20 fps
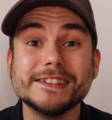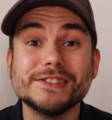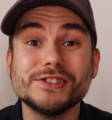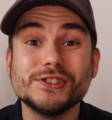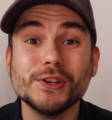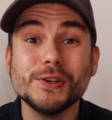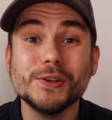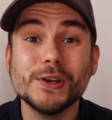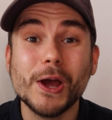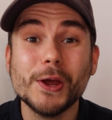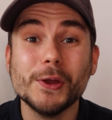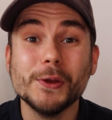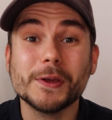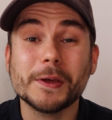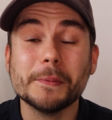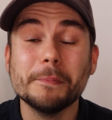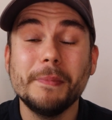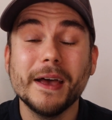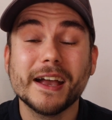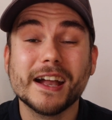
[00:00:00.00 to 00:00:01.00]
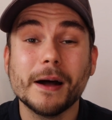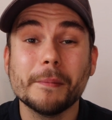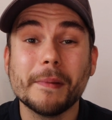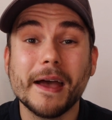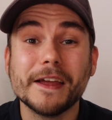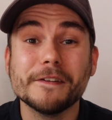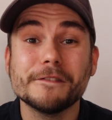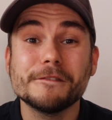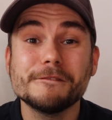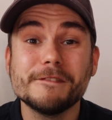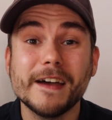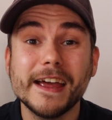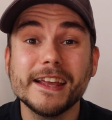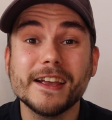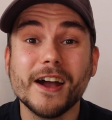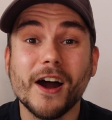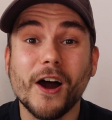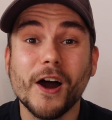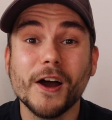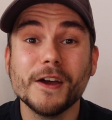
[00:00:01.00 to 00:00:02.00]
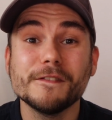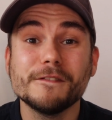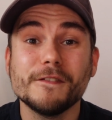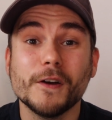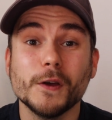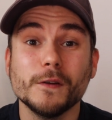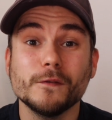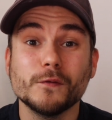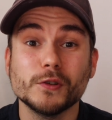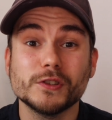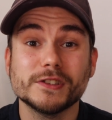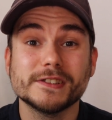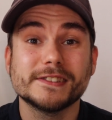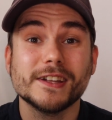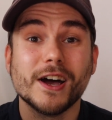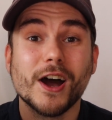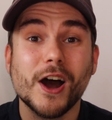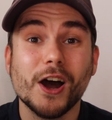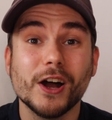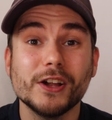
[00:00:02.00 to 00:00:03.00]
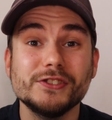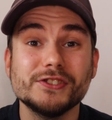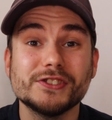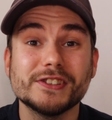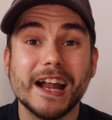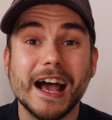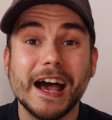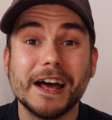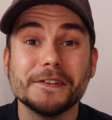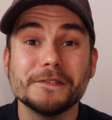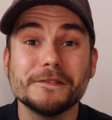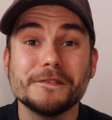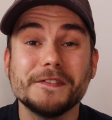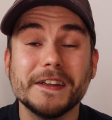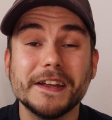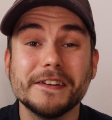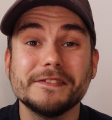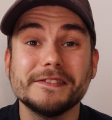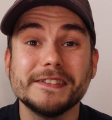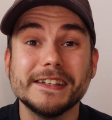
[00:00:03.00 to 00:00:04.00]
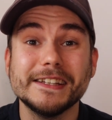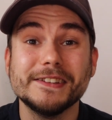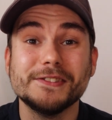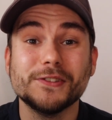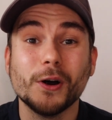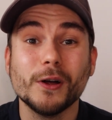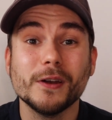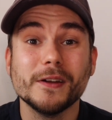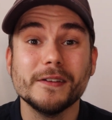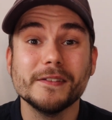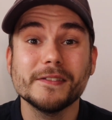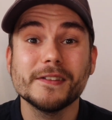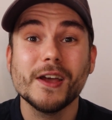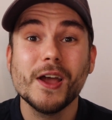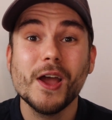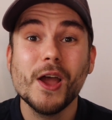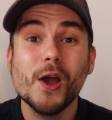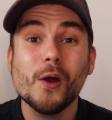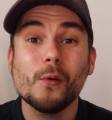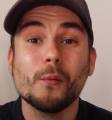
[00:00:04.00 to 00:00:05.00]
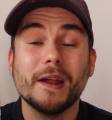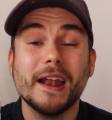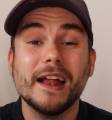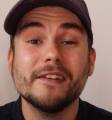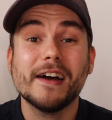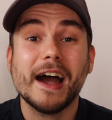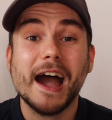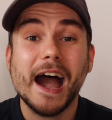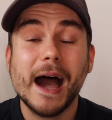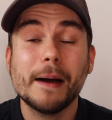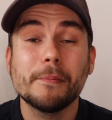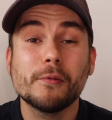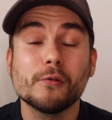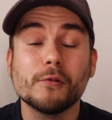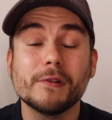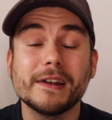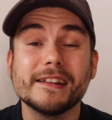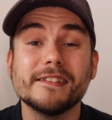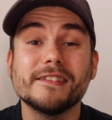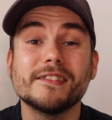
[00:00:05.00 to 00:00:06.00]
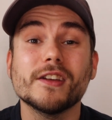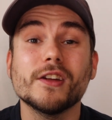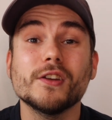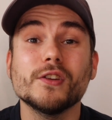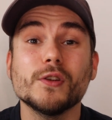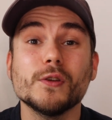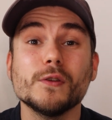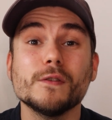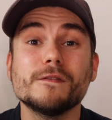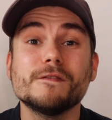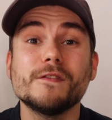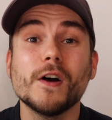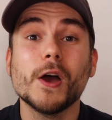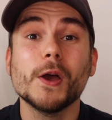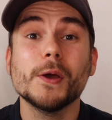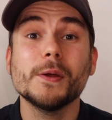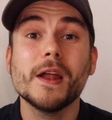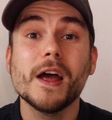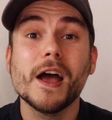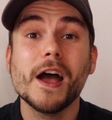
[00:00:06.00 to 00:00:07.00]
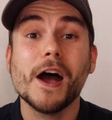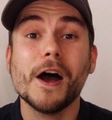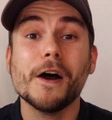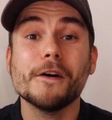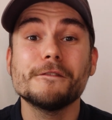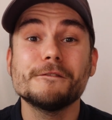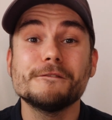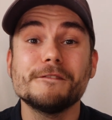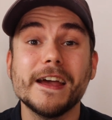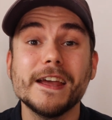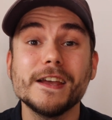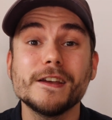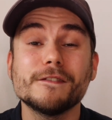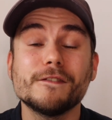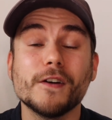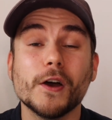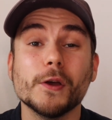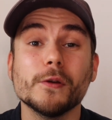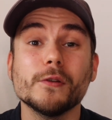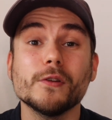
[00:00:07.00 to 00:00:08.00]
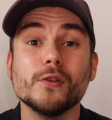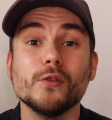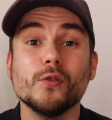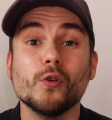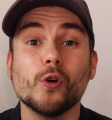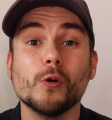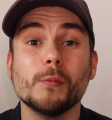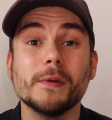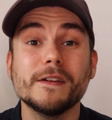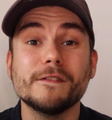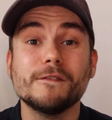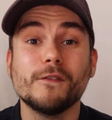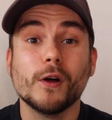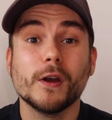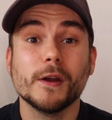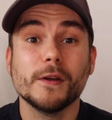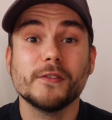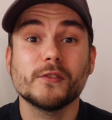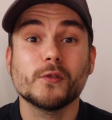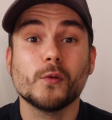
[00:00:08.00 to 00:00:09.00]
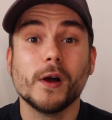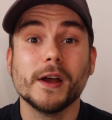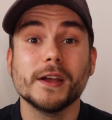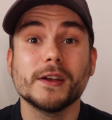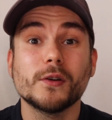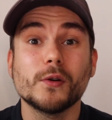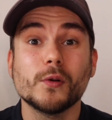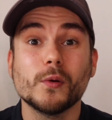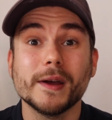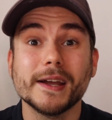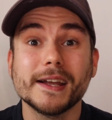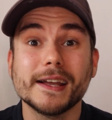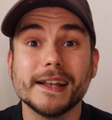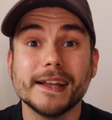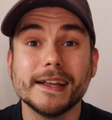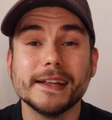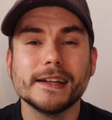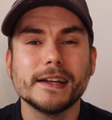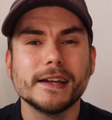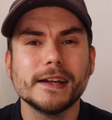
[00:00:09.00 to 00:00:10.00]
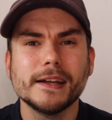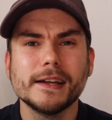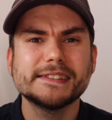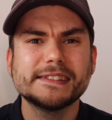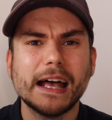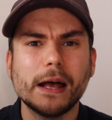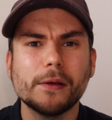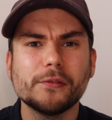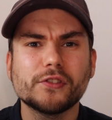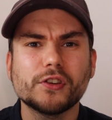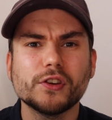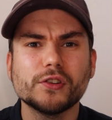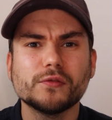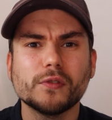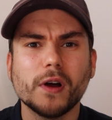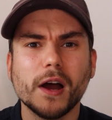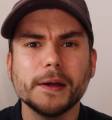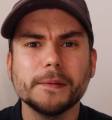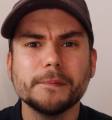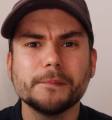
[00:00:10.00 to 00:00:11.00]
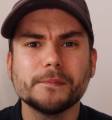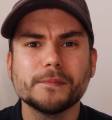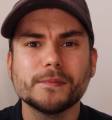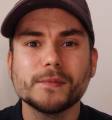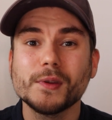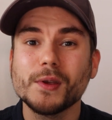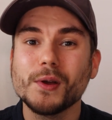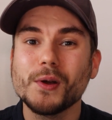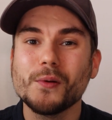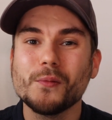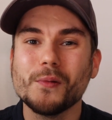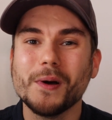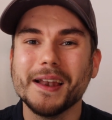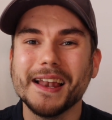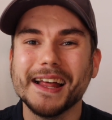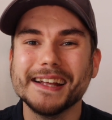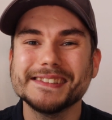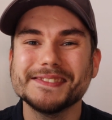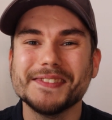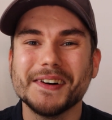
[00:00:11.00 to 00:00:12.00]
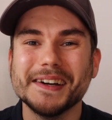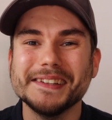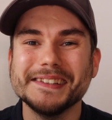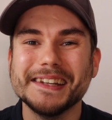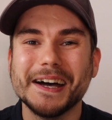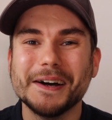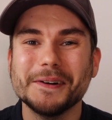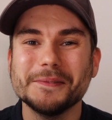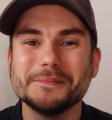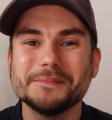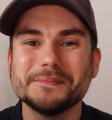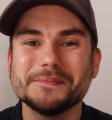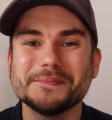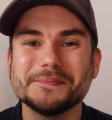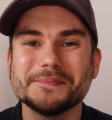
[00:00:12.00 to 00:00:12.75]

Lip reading: Did you know you can pick up a fake iPhone for just $150? Whenever Apple releases a new phone, a fake phone normally follows quite quickly. Sounds good, right? Well, let's find out.